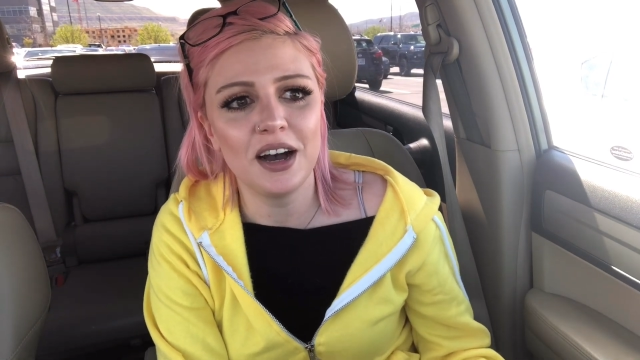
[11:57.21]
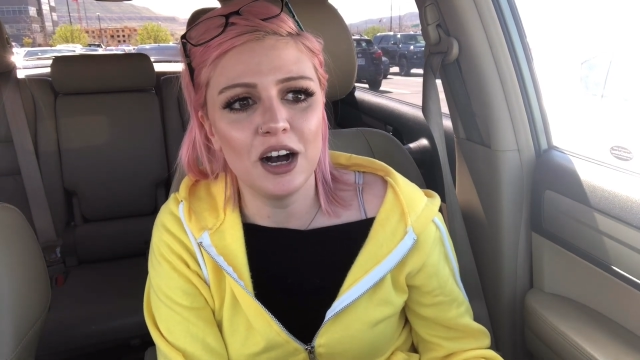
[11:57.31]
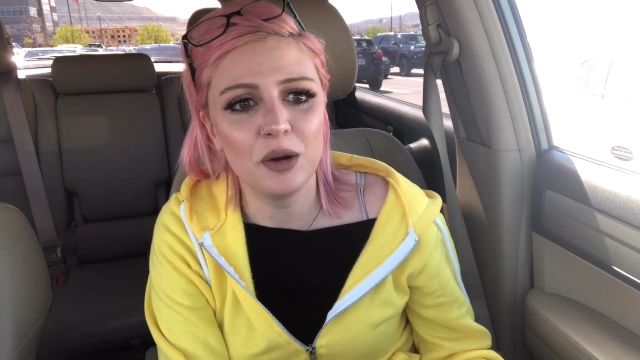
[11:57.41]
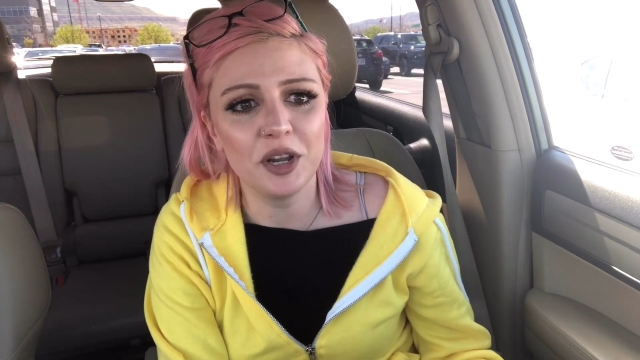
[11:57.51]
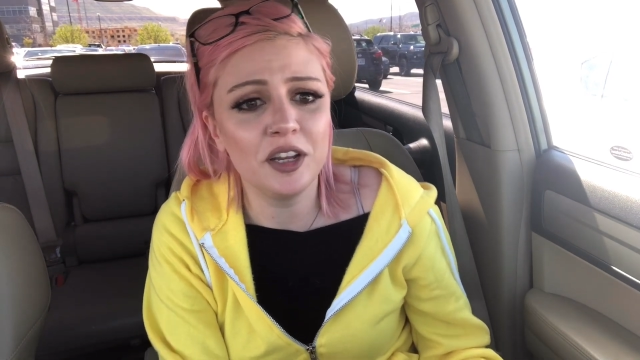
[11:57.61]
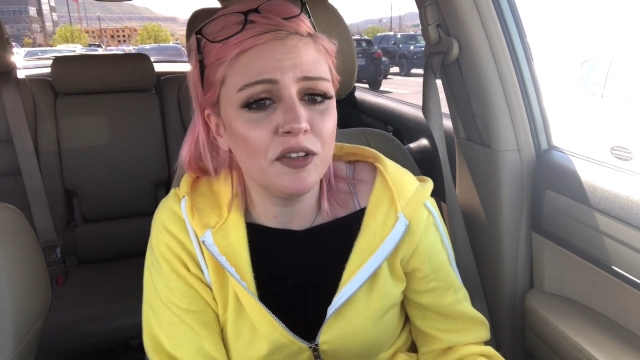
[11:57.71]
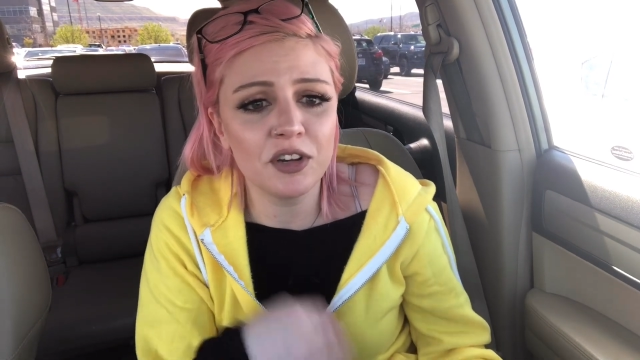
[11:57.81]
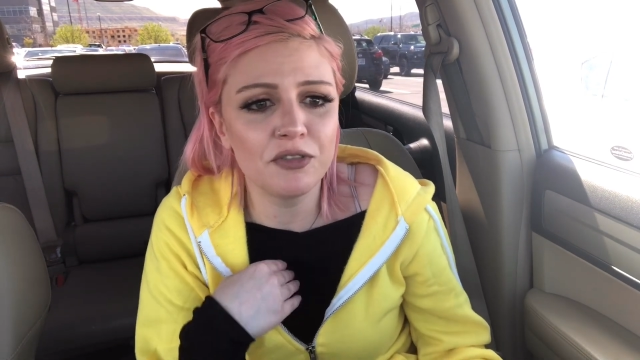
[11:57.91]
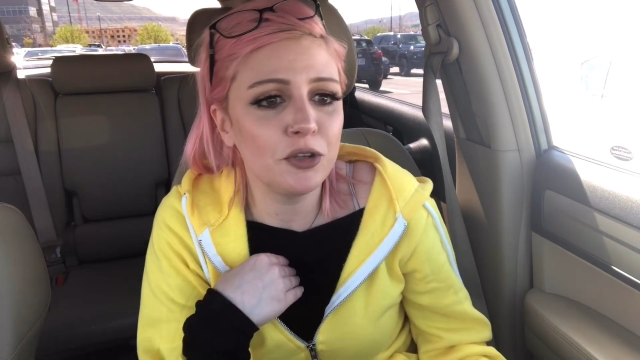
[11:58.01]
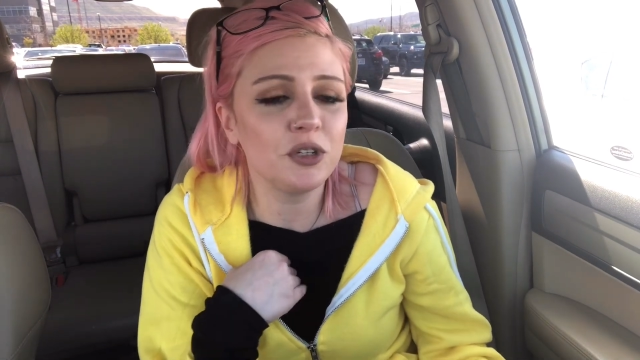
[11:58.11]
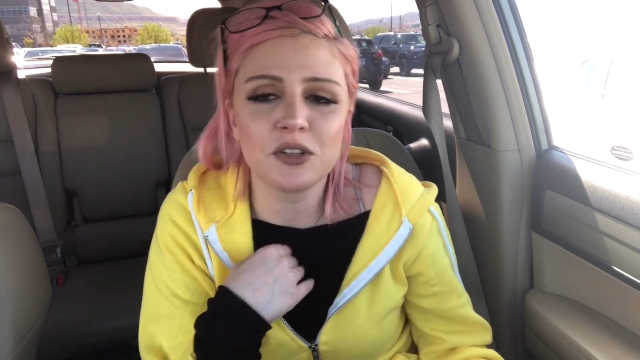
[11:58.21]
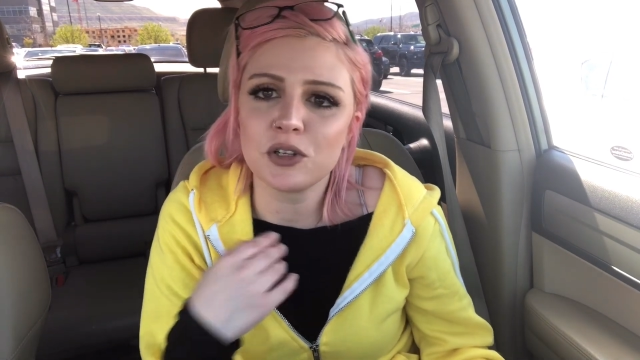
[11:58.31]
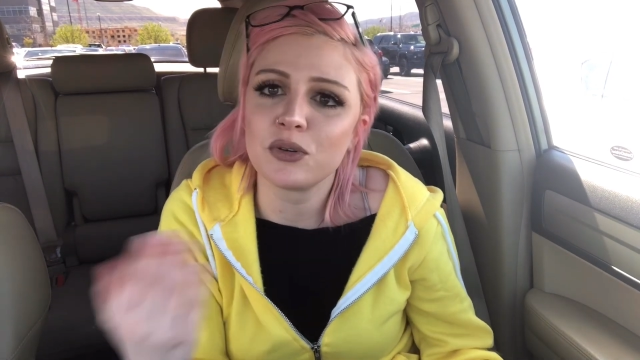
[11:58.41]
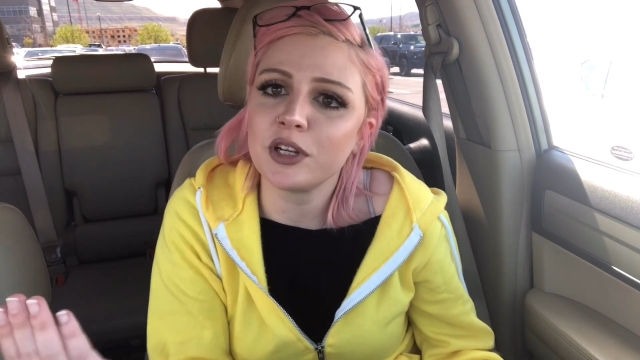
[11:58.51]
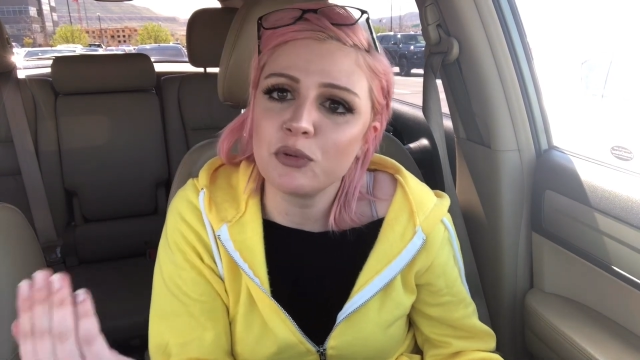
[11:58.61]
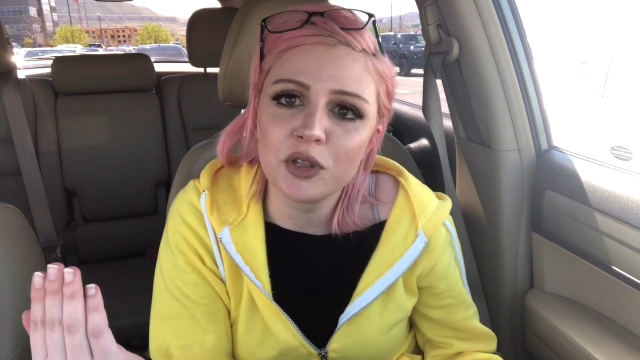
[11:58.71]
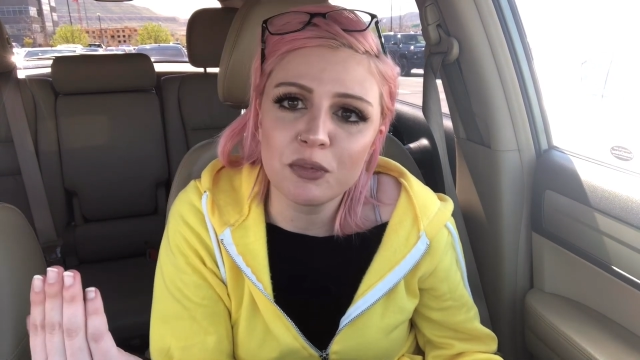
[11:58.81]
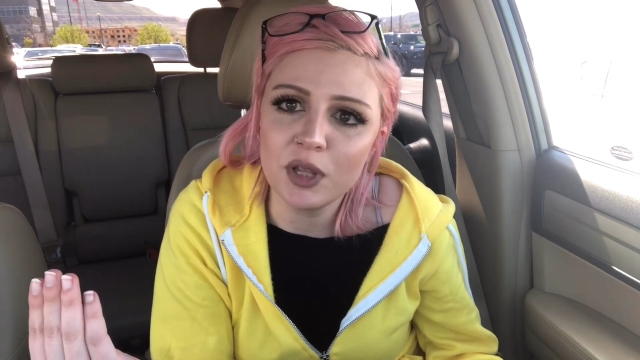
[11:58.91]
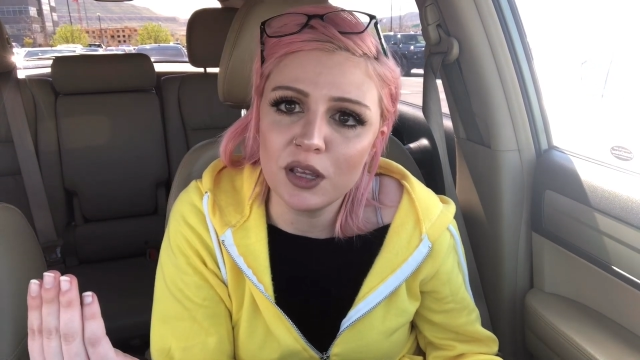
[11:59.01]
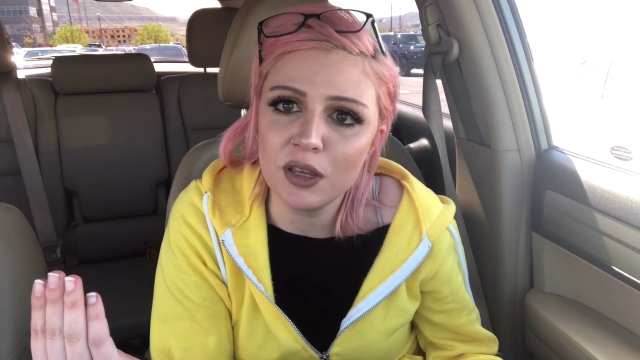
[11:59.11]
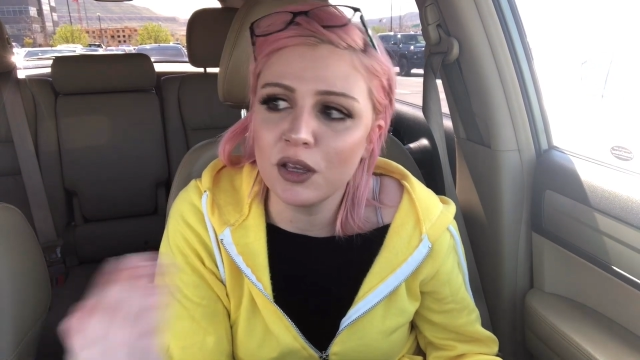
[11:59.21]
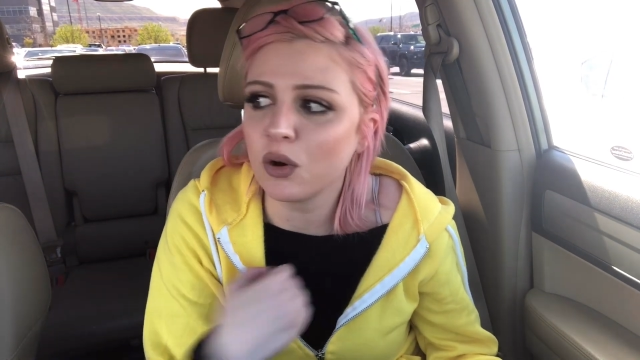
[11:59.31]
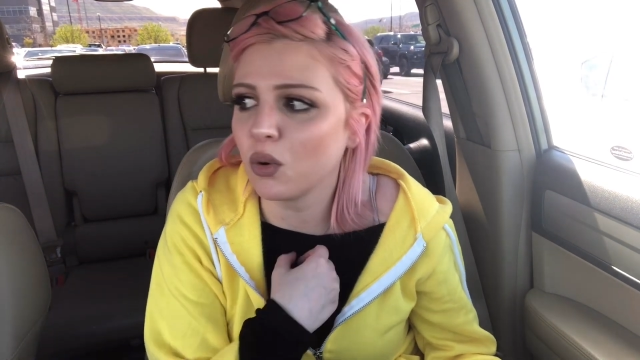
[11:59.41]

And even if you disagree with me